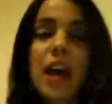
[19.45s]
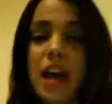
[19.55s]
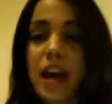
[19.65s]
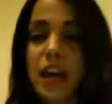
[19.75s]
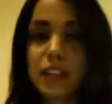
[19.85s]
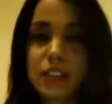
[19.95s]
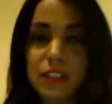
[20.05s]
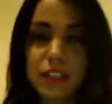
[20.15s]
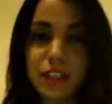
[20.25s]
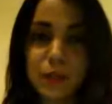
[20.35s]
And
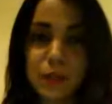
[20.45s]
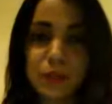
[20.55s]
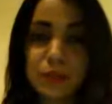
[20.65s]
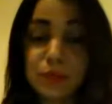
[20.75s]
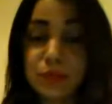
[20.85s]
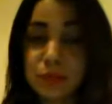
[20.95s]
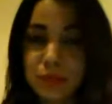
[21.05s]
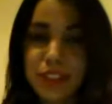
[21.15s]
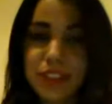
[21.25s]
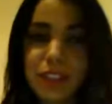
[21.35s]

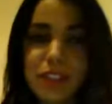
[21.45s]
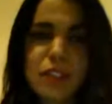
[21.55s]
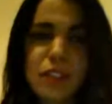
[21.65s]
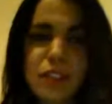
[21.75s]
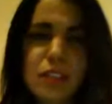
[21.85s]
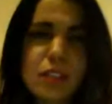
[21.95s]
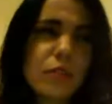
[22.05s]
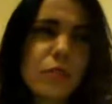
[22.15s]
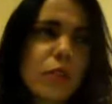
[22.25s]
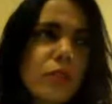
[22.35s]
this is
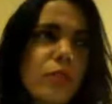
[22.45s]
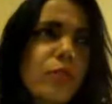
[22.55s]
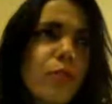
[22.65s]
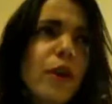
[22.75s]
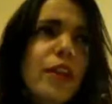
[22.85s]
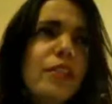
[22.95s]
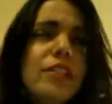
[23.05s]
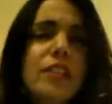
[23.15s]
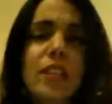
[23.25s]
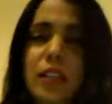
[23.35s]

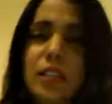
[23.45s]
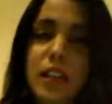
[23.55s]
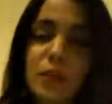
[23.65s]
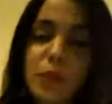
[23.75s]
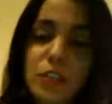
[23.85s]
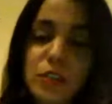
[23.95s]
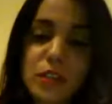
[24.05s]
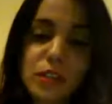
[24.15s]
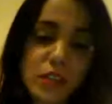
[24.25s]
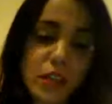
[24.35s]
the second time we do
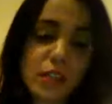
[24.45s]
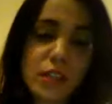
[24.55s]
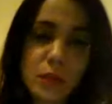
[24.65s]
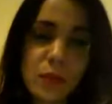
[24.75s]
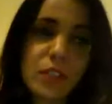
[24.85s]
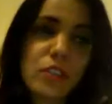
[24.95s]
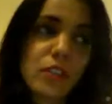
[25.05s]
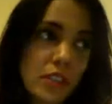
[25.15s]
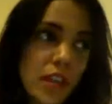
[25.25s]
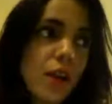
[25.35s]
this. Last time it
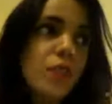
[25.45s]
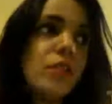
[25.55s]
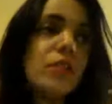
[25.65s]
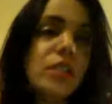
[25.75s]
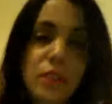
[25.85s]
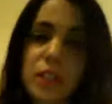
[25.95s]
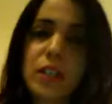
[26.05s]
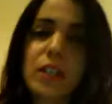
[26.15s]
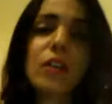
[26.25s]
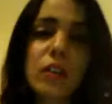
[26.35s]
took us hours to even
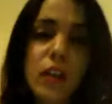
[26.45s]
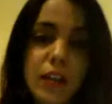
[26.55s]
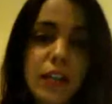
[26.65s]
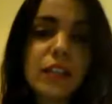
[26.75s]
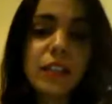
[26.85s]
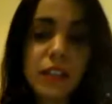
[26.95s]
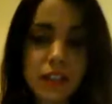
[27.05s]
get online.